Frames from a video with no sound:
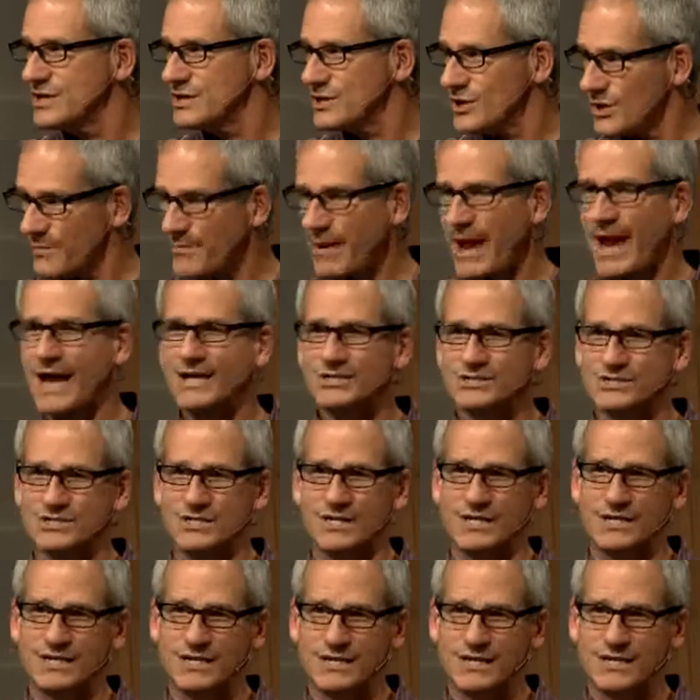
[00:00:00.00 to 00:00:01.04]
you're
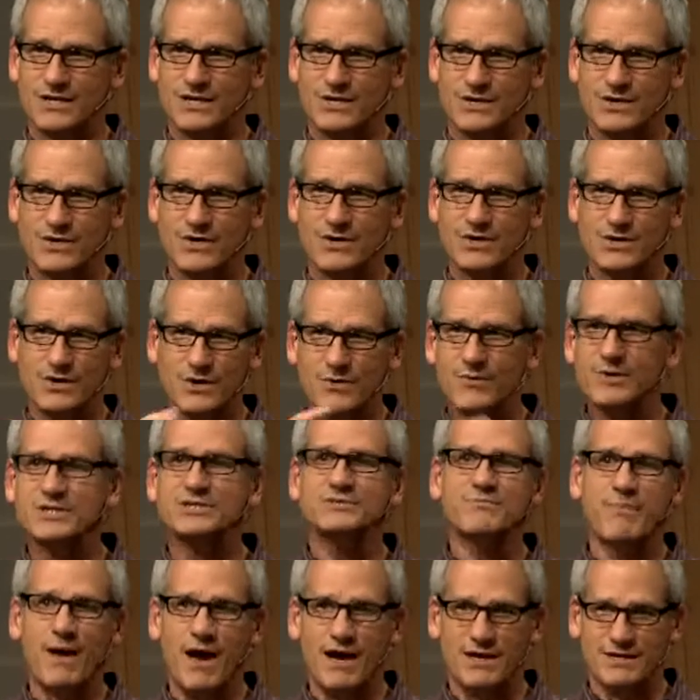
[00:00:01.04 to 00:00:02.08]
passionate, you're, you're
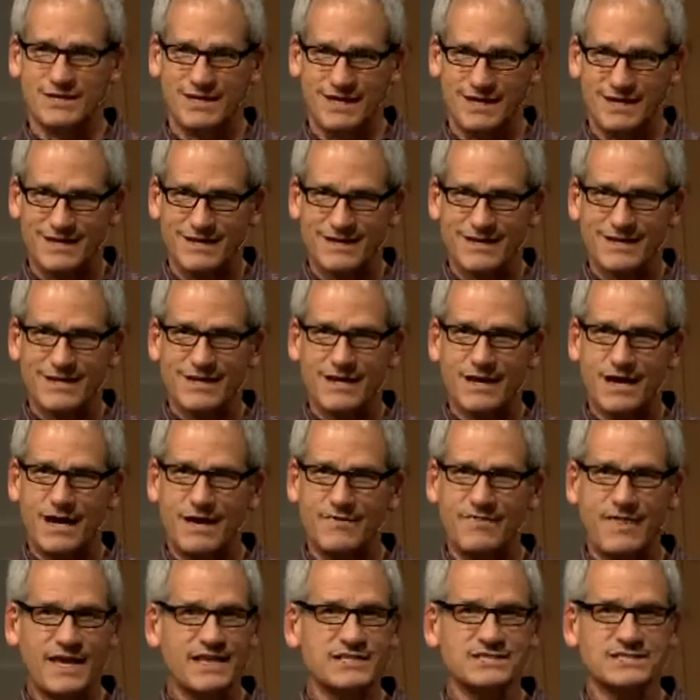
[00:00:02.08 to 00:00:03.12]
responding. Uh,
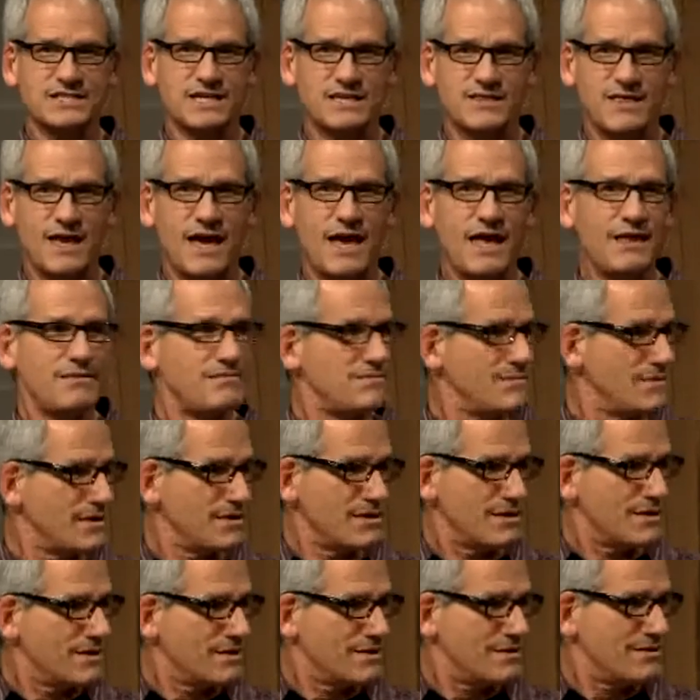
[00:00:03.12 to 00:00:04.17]
they see that,
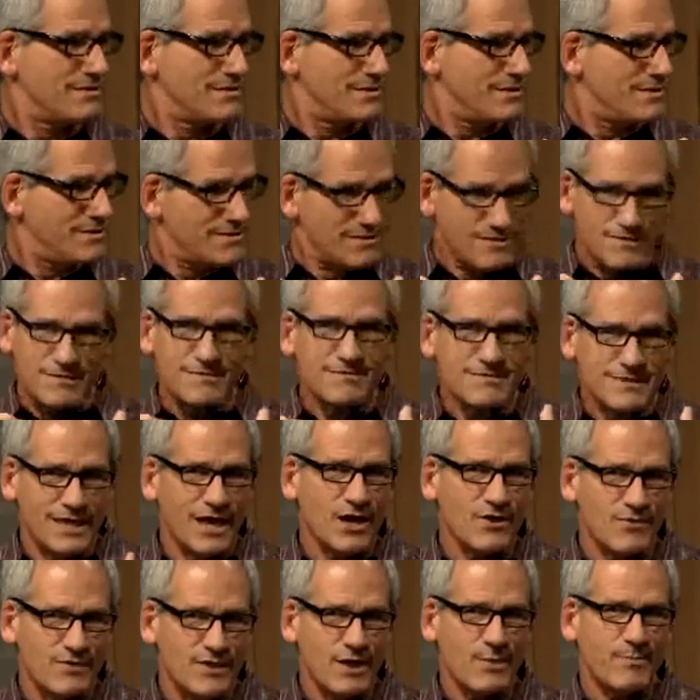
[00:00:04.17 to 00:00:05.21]

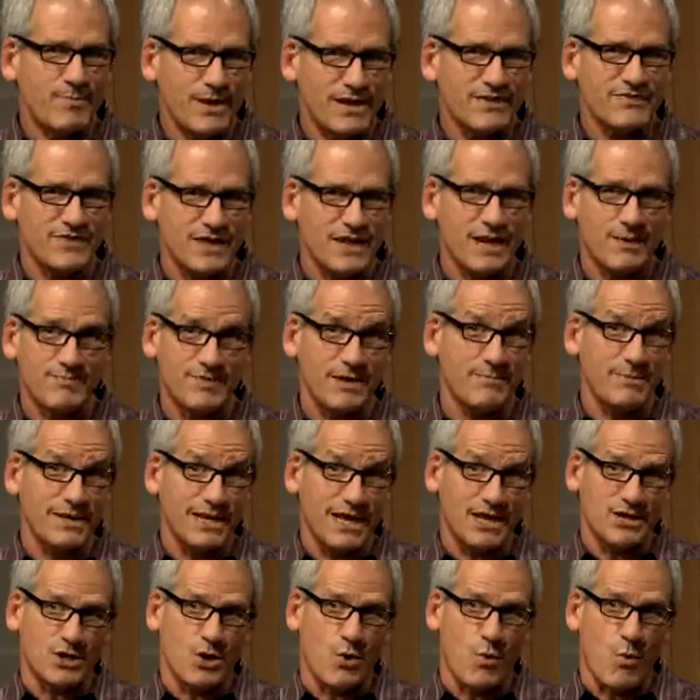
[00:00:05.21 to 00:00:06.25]
they'll, they'll pick that up. They may
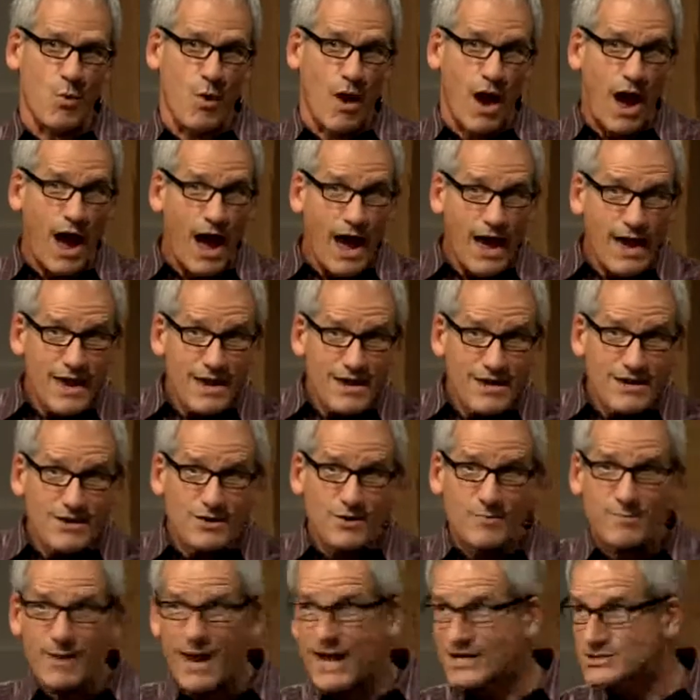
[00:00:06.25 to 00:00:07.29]
not know why
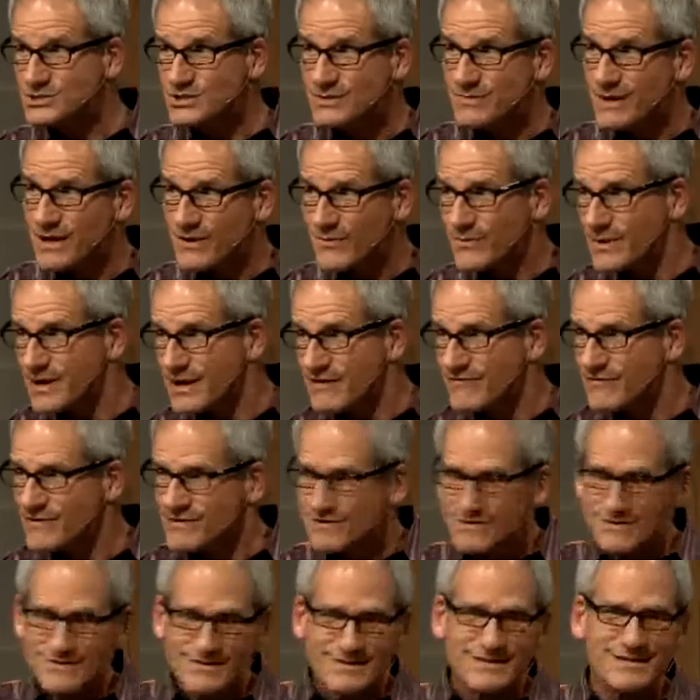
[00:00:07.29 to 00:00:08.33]
you're passionate about whatever,
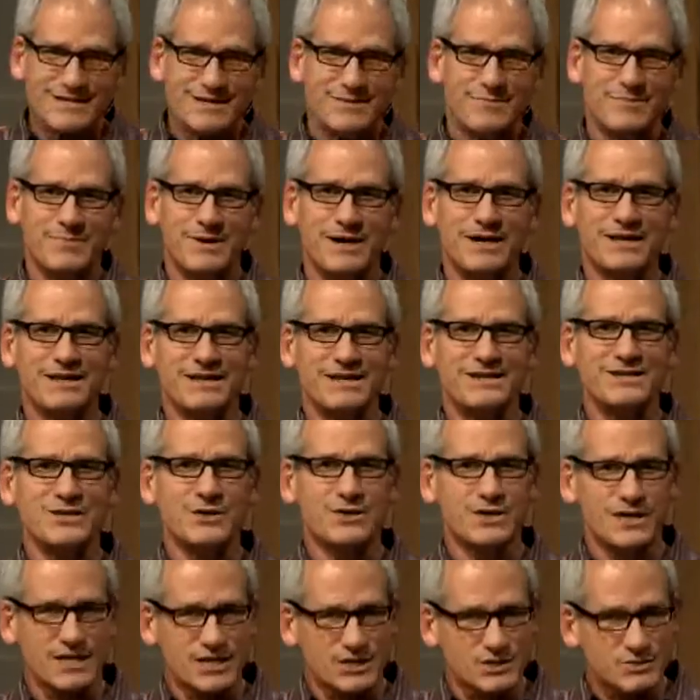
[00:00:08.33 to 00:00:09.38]
but you
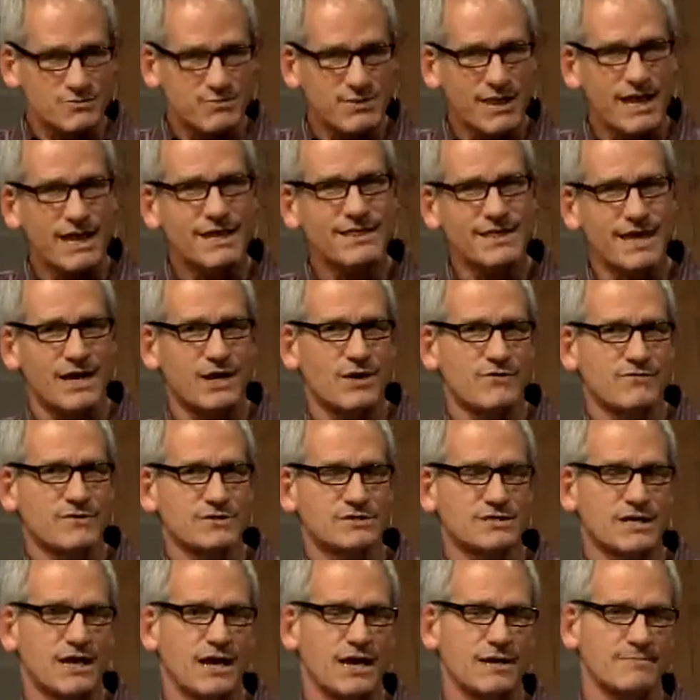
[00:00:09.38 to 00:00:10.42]
can explain that over
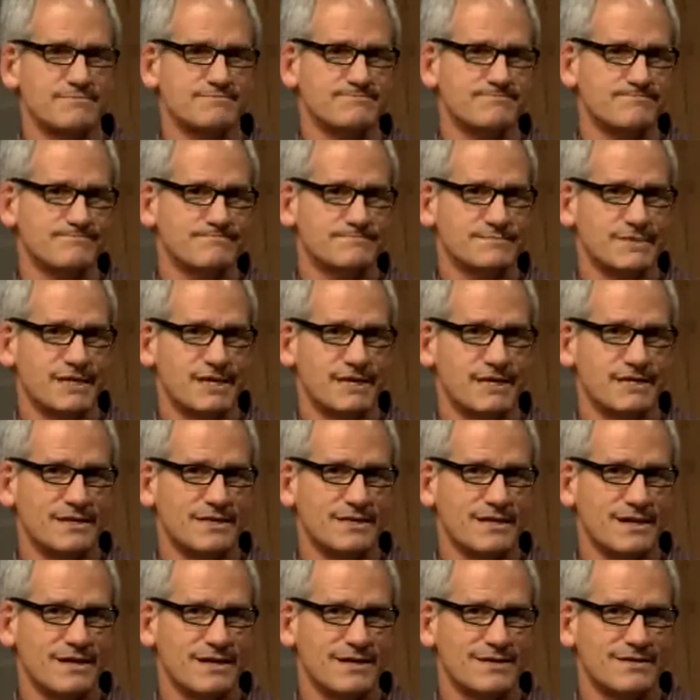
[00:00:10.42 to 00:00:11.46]
time. And
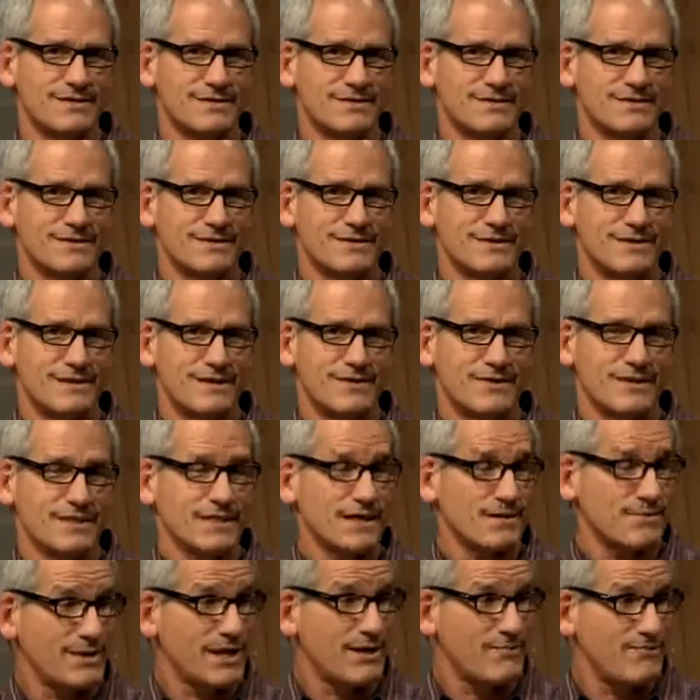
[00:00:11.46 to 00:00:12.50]
uh, I think
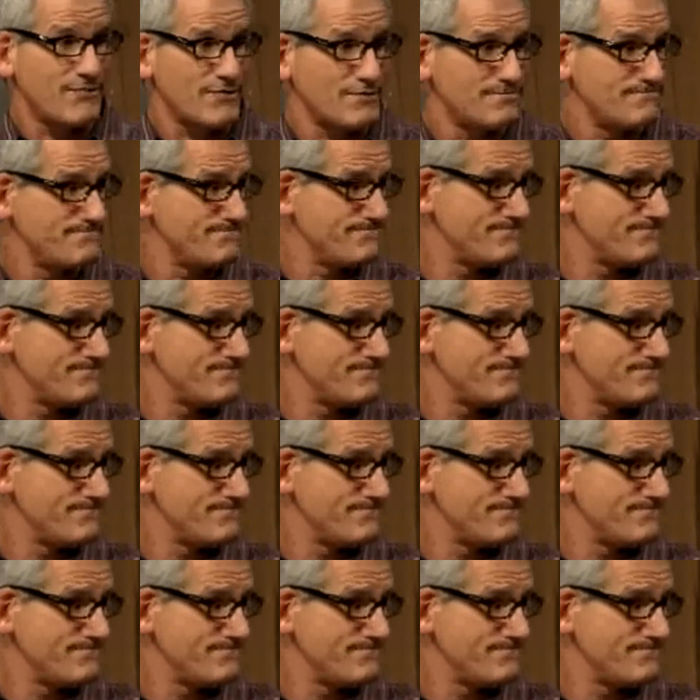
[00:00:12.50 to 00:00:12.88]
that'd be helpful.